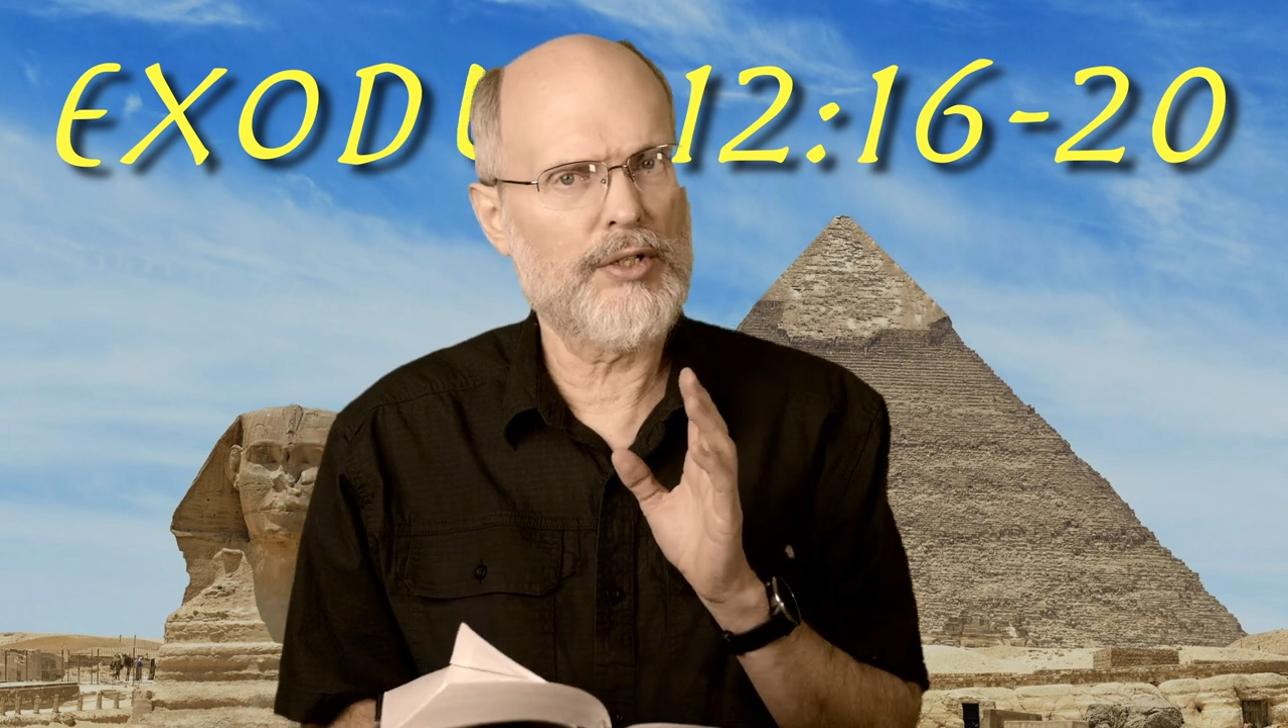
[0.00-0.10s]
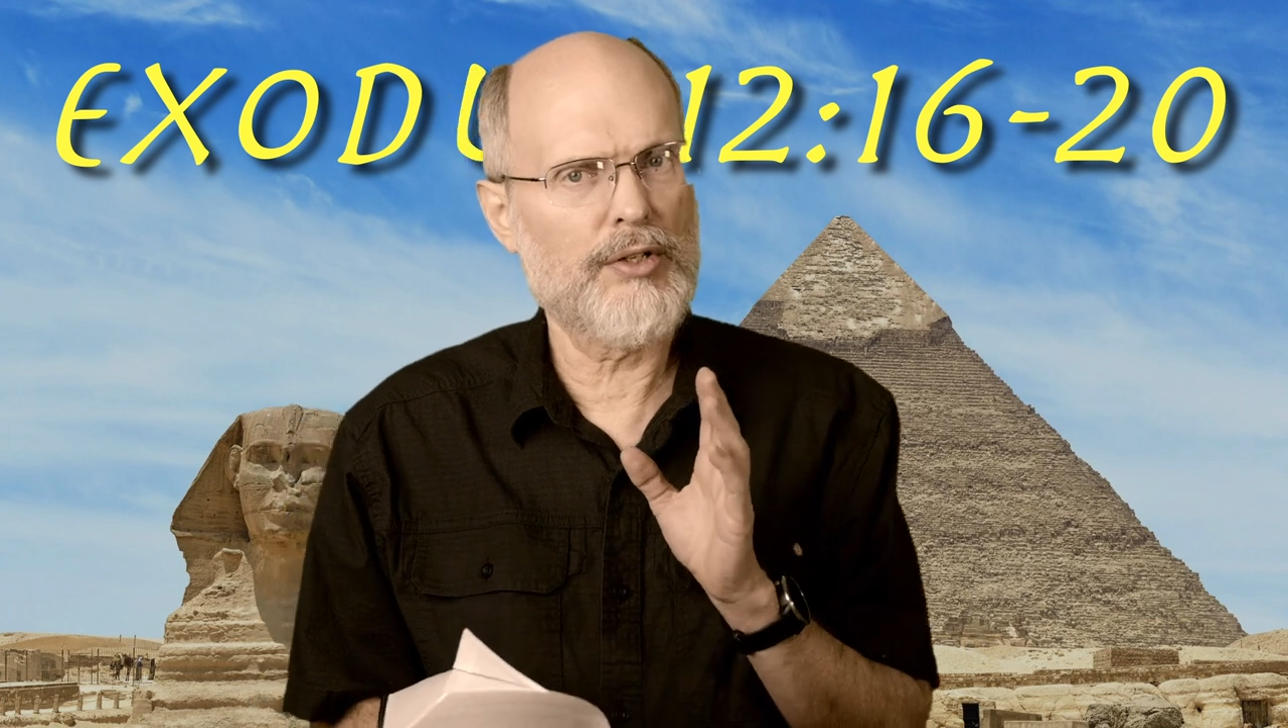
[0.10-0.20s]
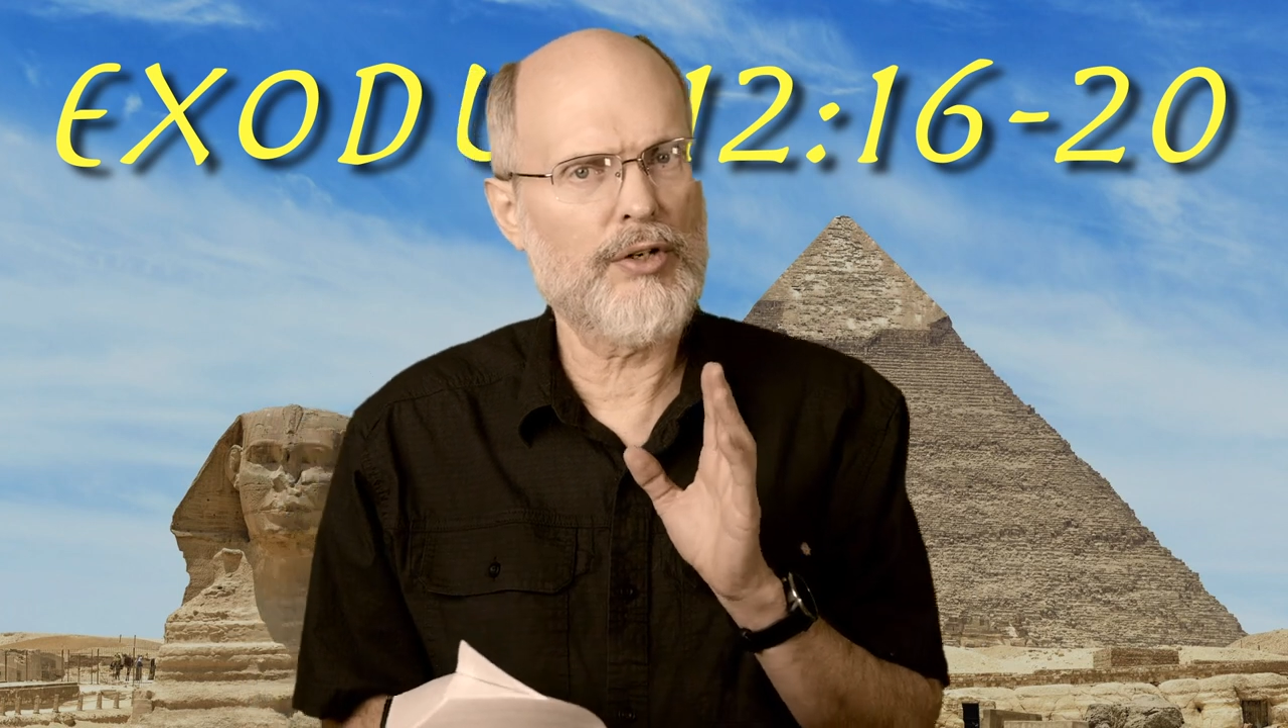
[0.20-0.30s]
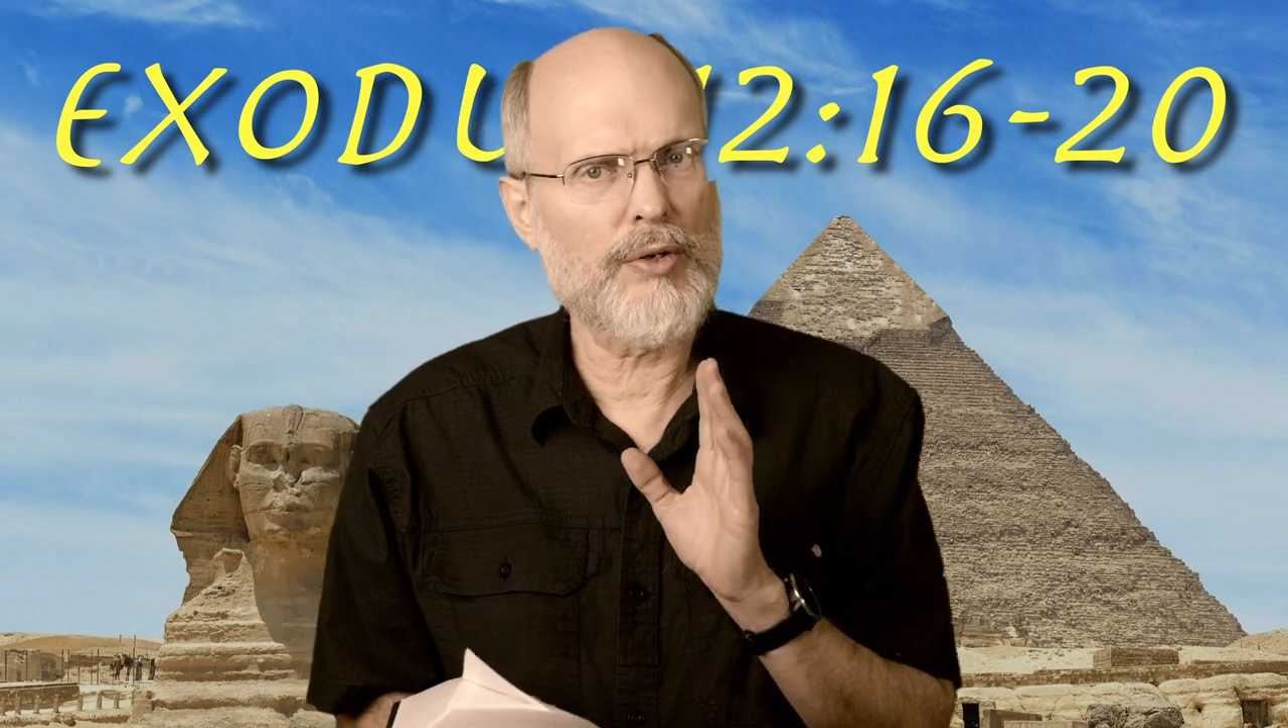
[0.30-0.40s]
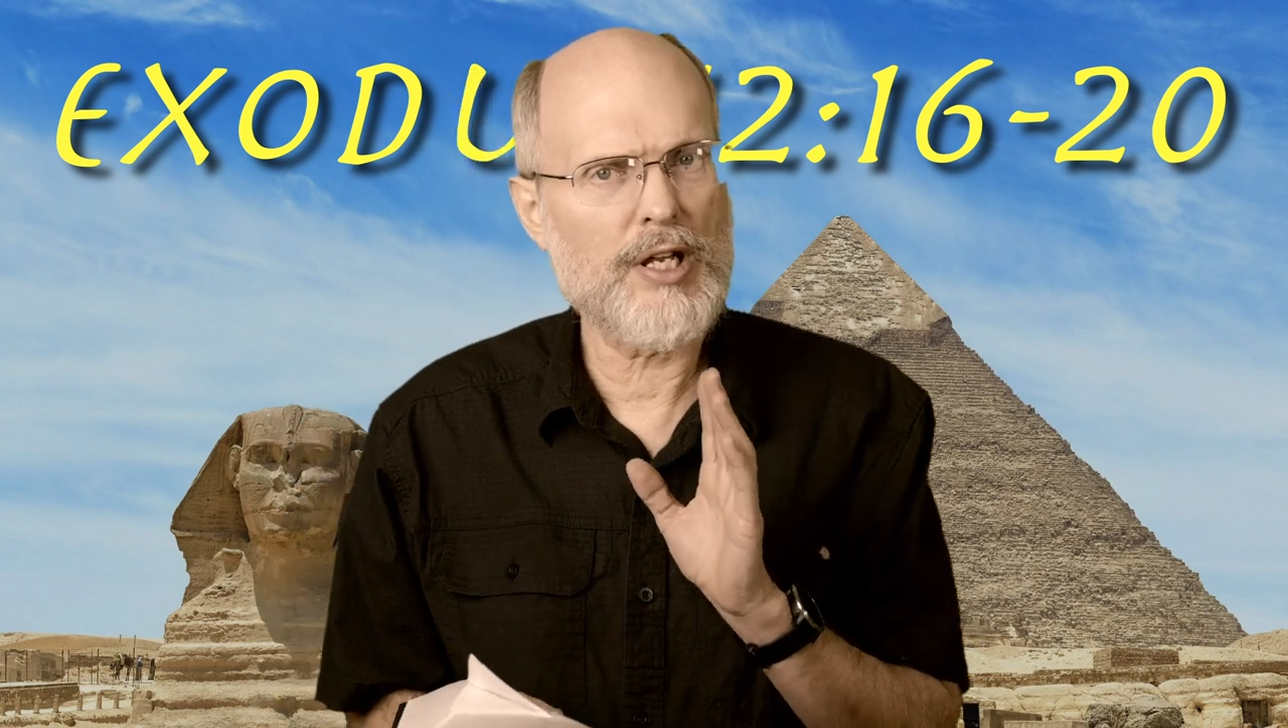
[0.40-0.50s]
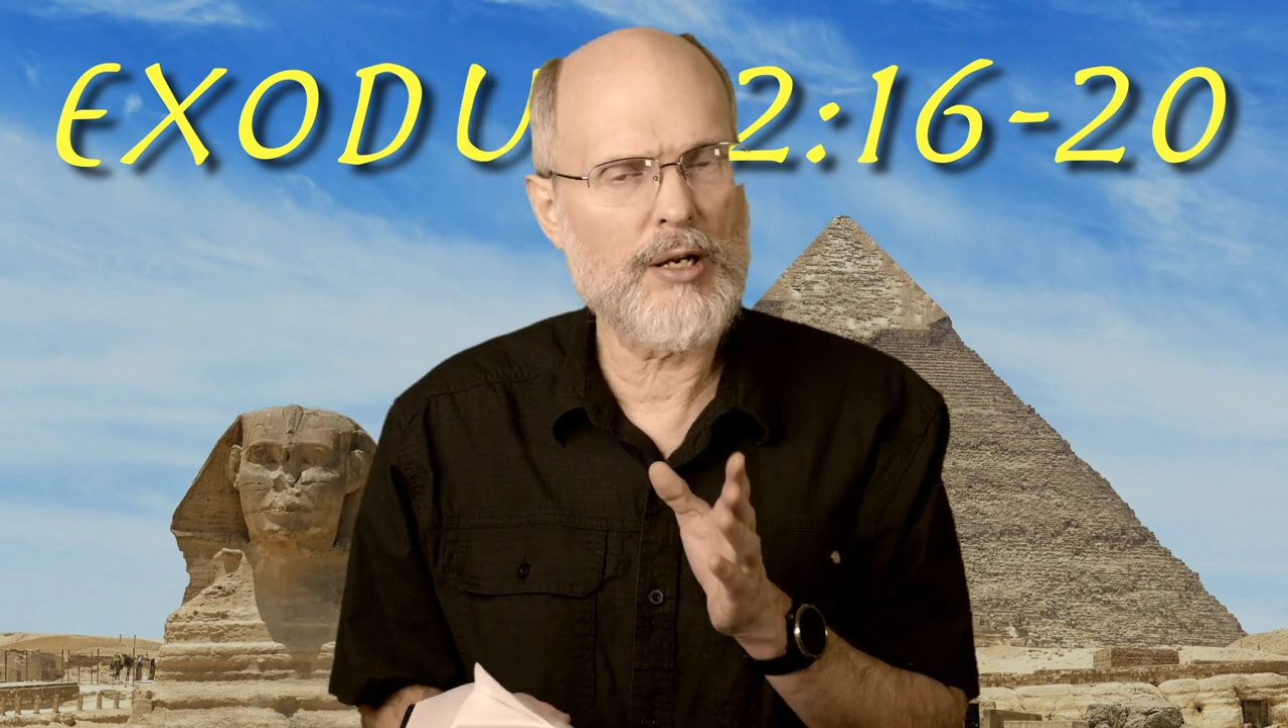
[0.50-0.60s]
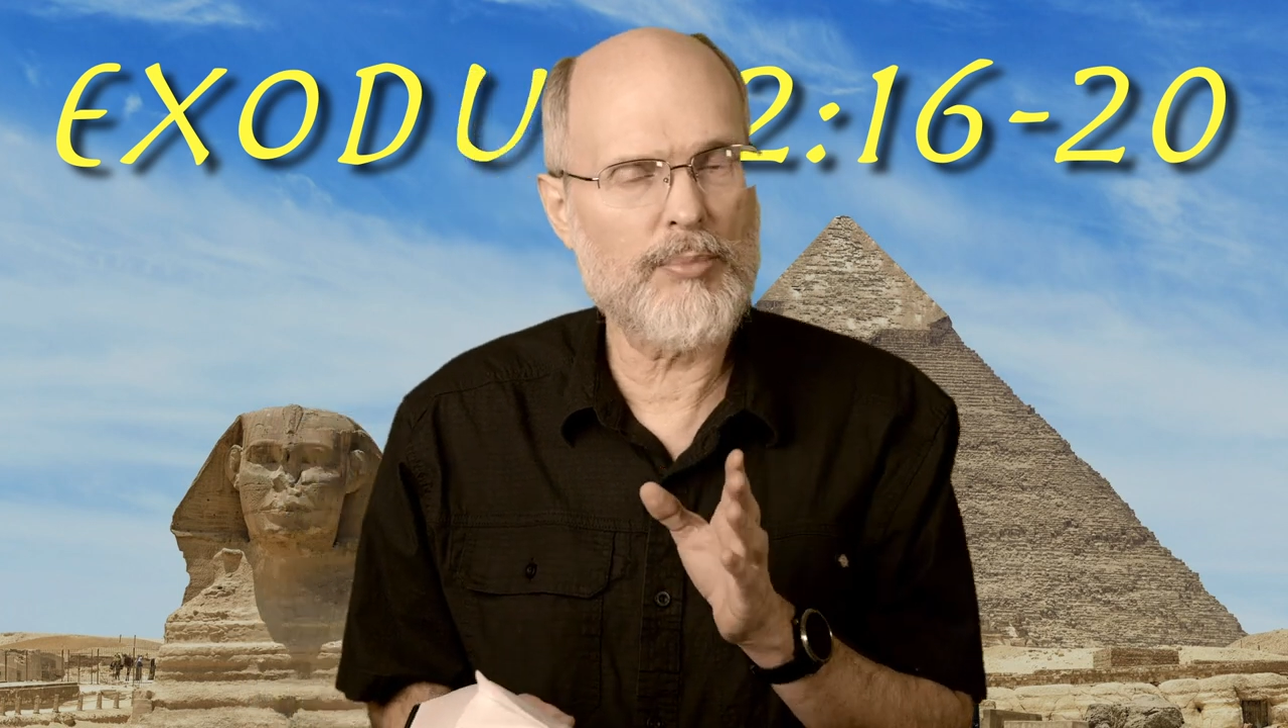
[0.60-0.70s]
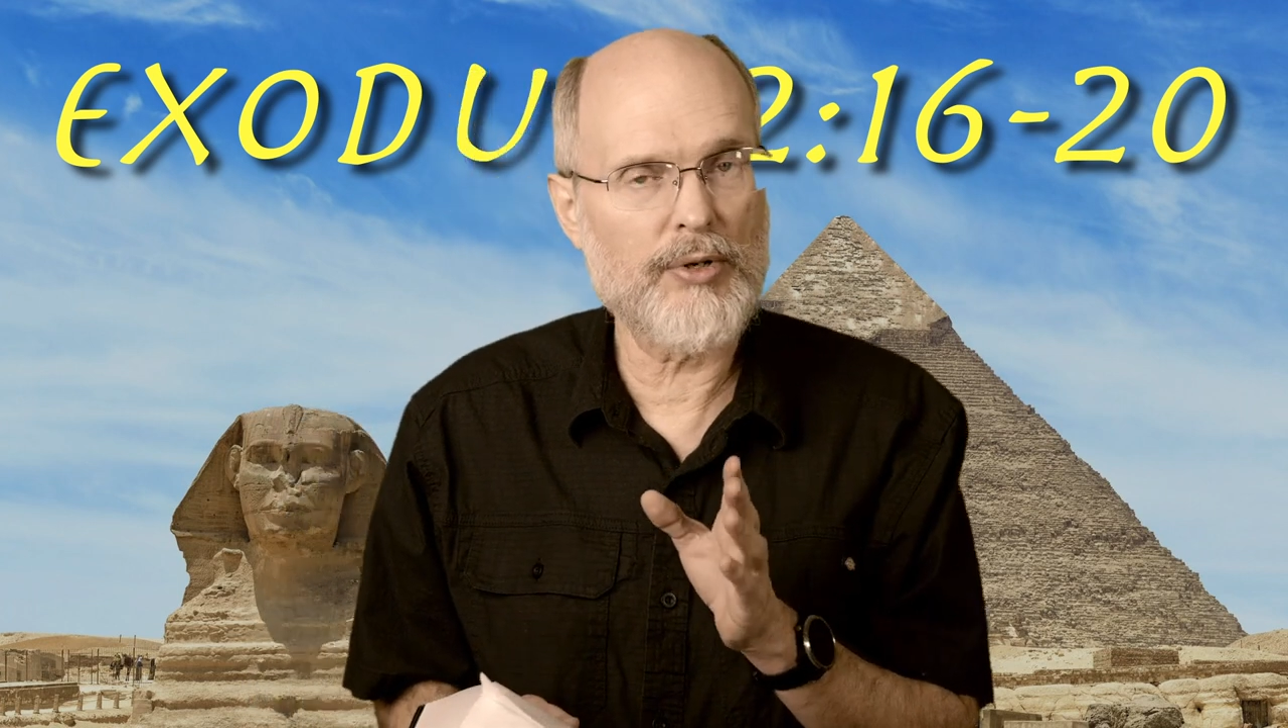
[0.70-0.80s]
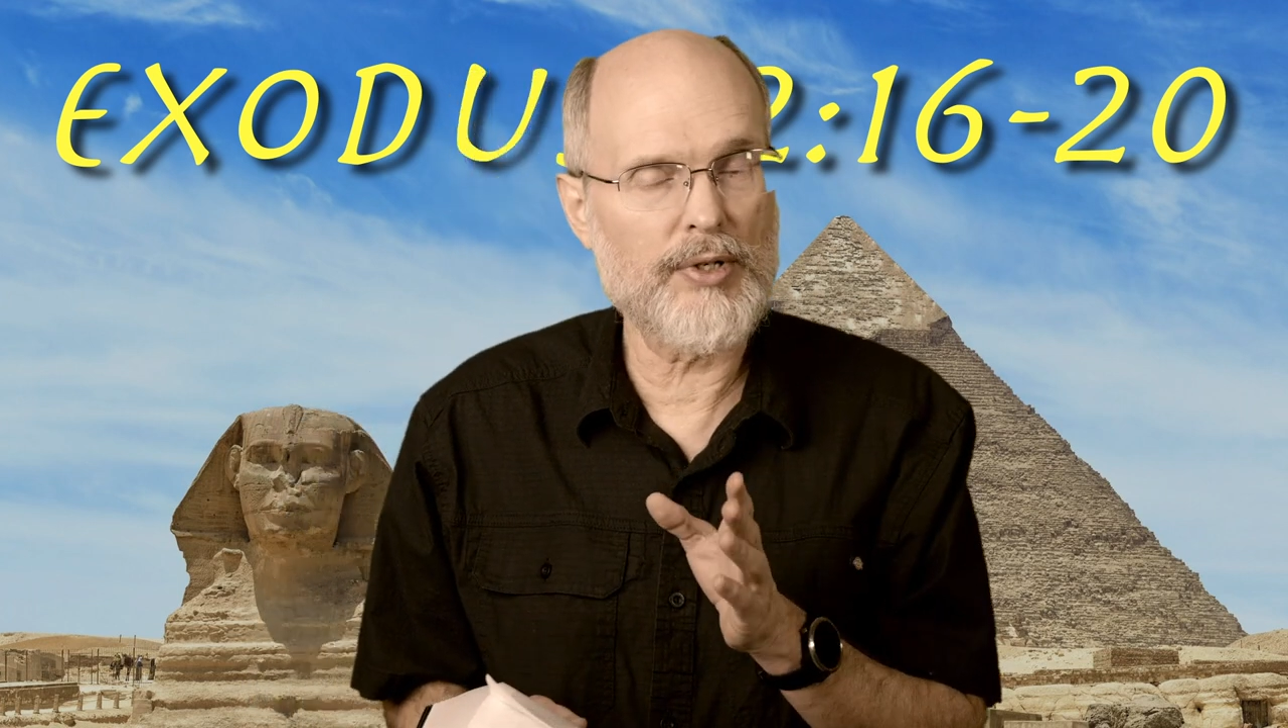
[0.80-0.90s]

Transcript: no Hebrew,